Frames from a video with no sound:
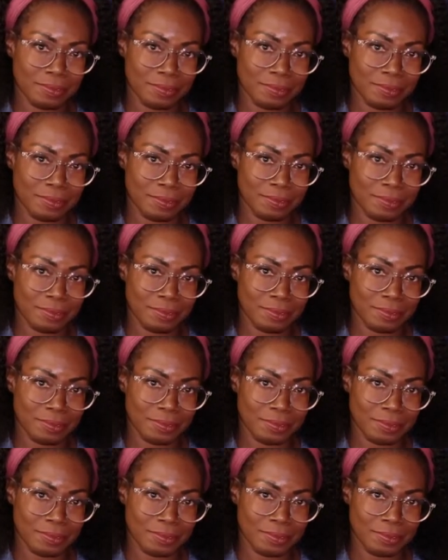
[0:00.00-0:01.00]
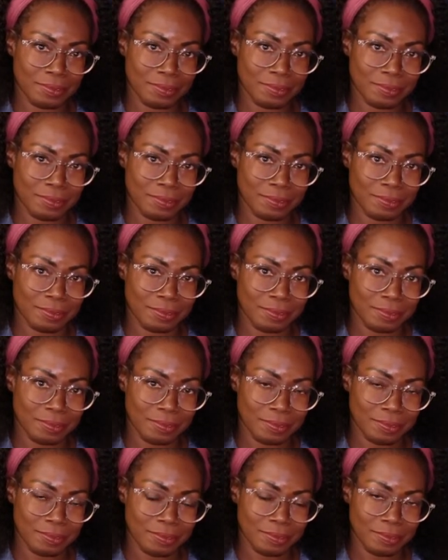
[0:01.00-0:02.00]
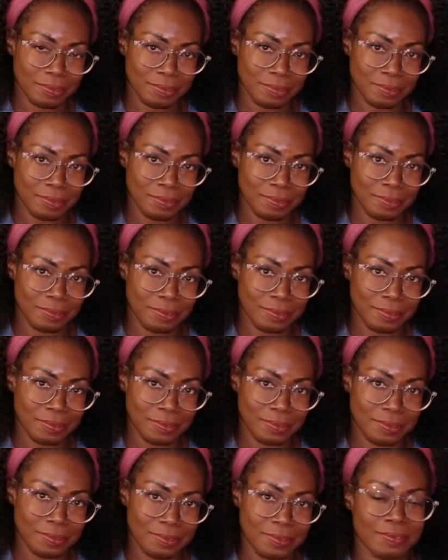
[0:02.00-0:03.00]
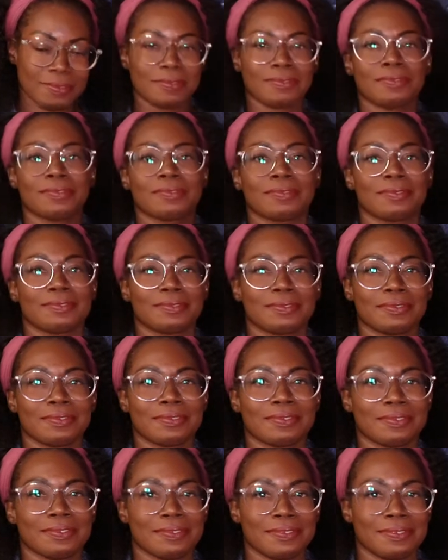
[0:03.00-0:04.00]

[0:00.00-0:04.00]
(not speaking)